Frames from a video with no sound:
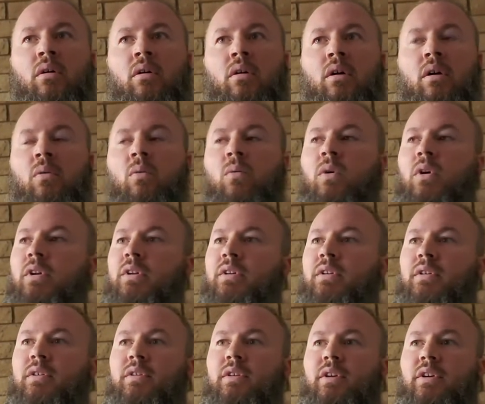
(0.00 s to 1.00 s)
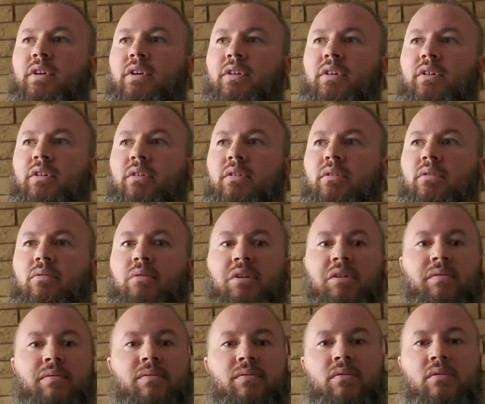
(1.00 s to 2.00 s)
I want to say a good 3,
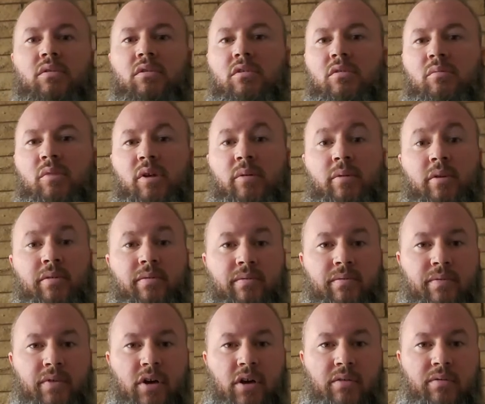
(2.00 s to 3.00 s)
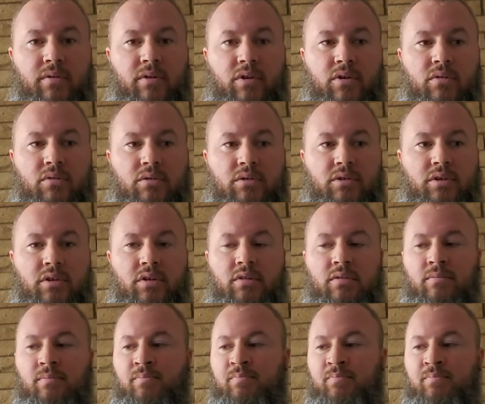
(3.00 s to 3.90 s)
4, maybe even 5 coats on.